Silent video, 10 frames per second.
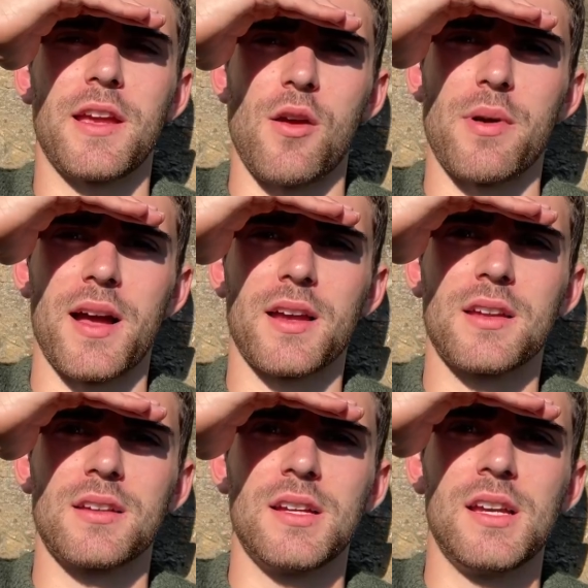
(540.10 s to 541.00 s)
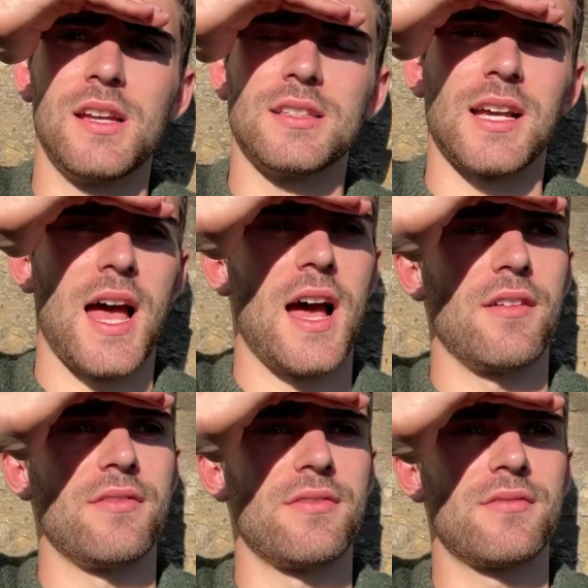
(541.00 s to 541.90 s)
go back to
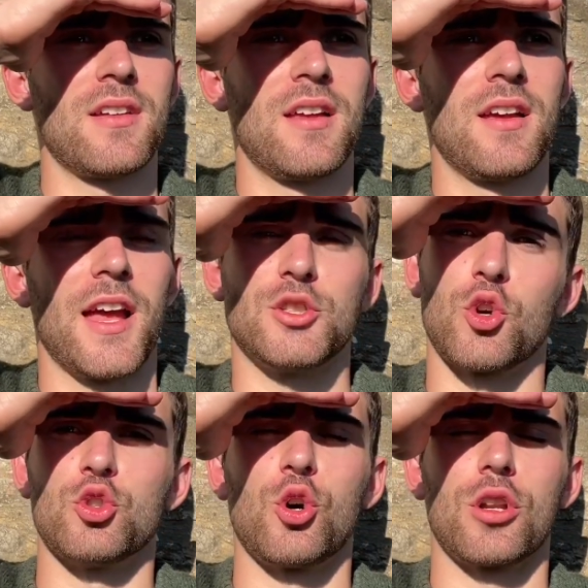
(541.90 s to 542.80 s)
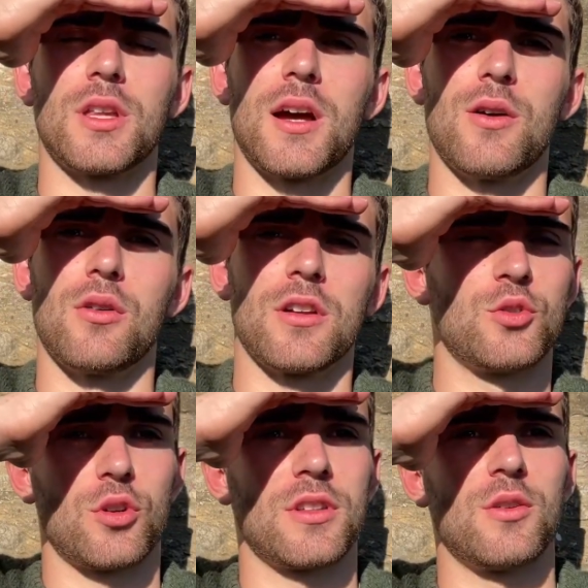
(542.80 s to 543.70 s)
have a choco torta or a
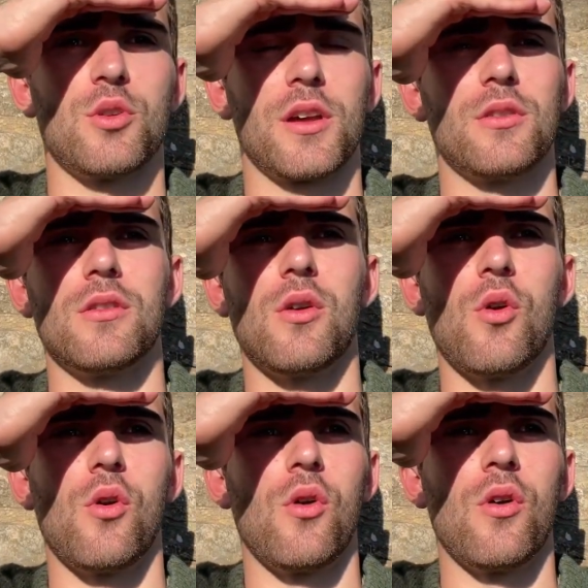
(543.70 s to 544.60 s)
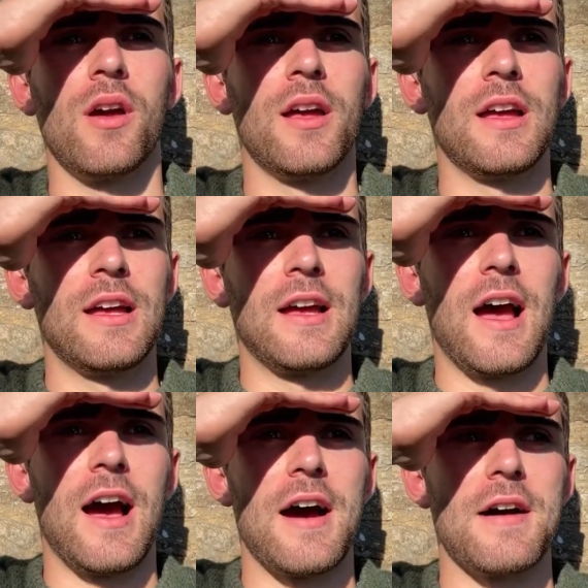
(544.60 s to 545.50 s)
torta oreo or
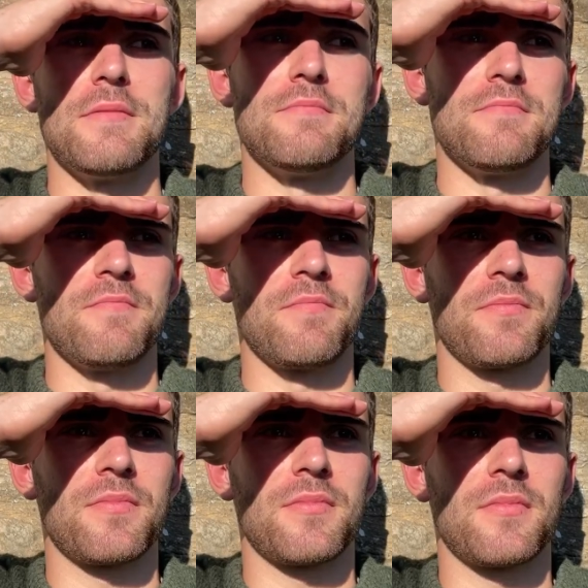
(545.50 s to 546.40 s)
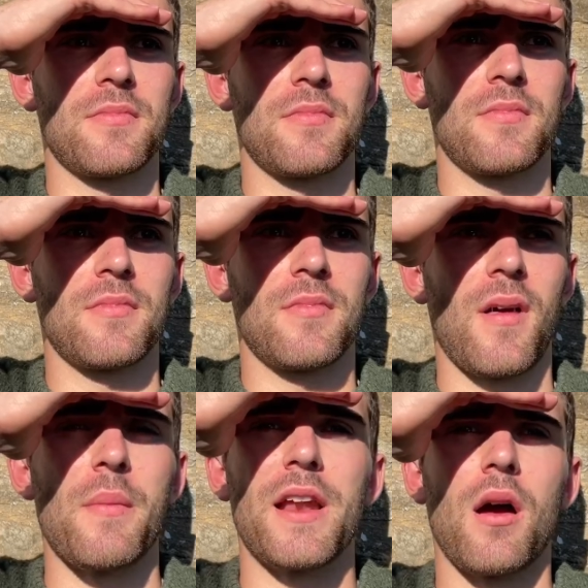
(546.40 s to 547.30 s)
um,
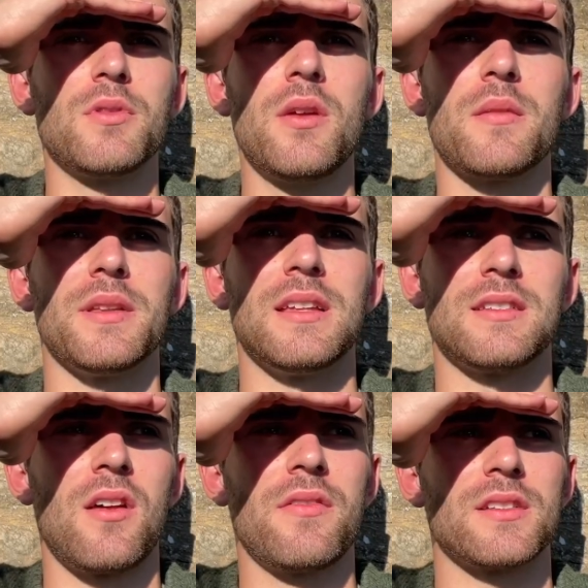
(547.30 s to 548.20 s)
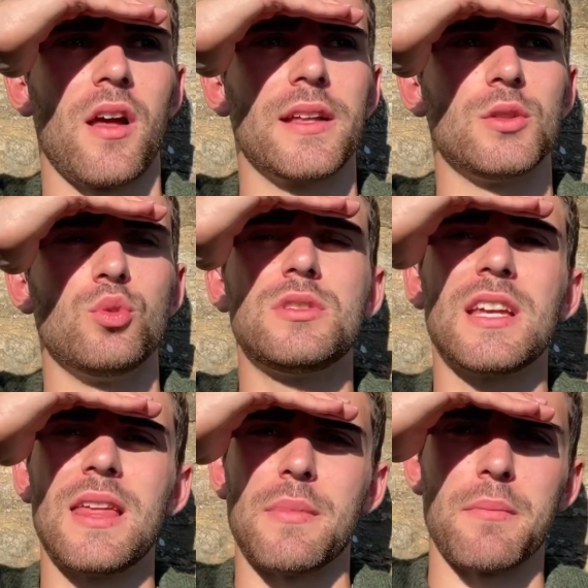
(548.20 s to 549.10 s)
I mean, I'm doing them a disservice. Like
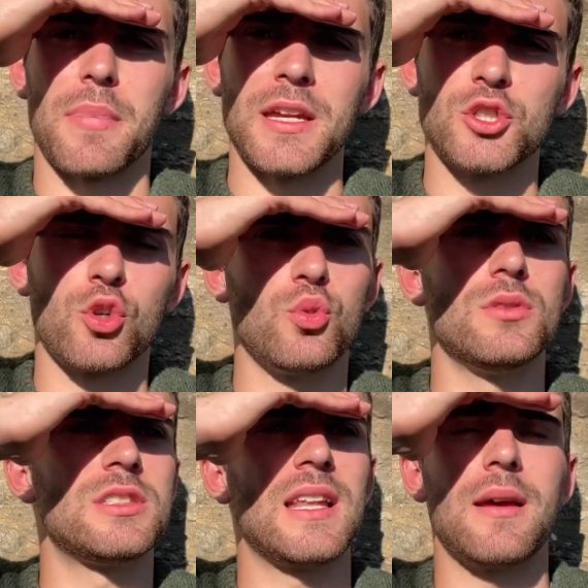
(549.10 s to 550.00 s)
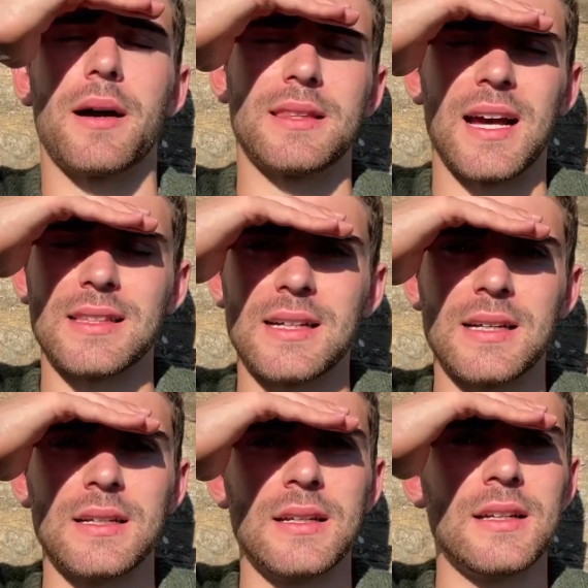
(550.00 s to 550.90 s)
dulce de membrillo, dulce de
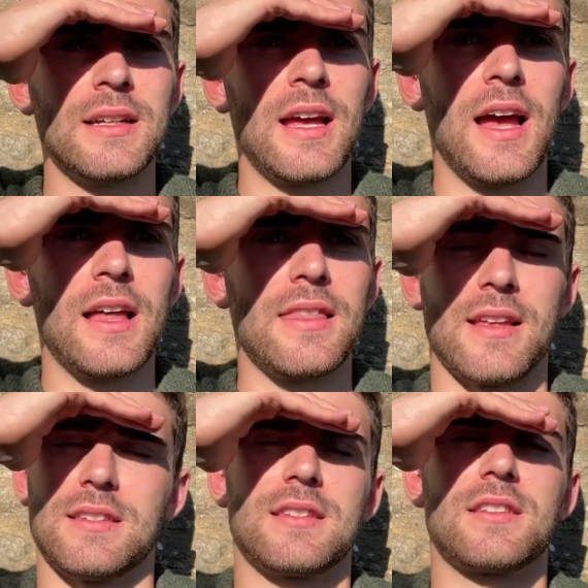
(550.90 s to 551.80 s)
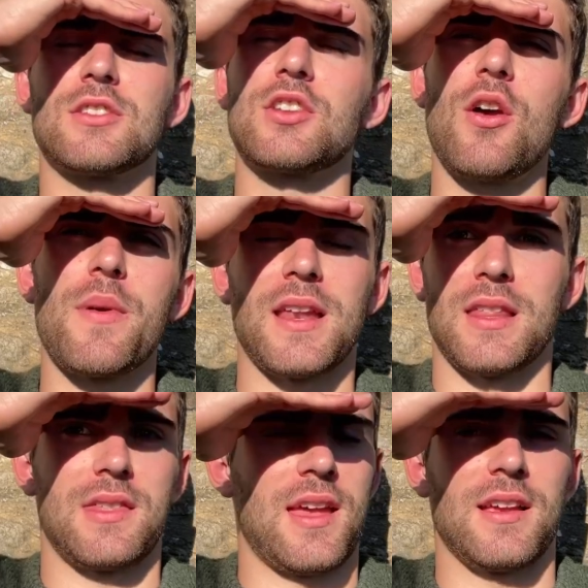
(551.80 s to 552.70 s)
batata. There's so many
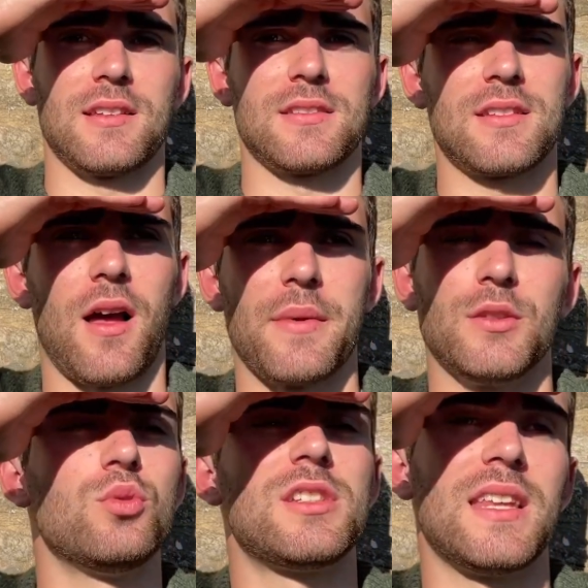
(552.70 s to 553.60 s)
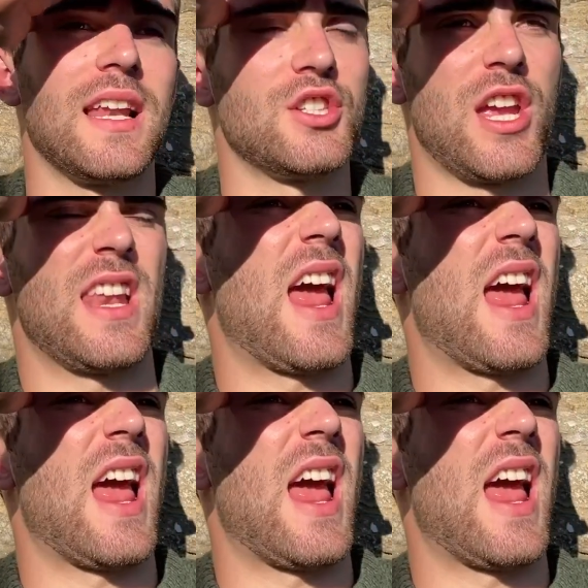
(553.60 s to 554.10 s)
things. I mean, dulce de leche in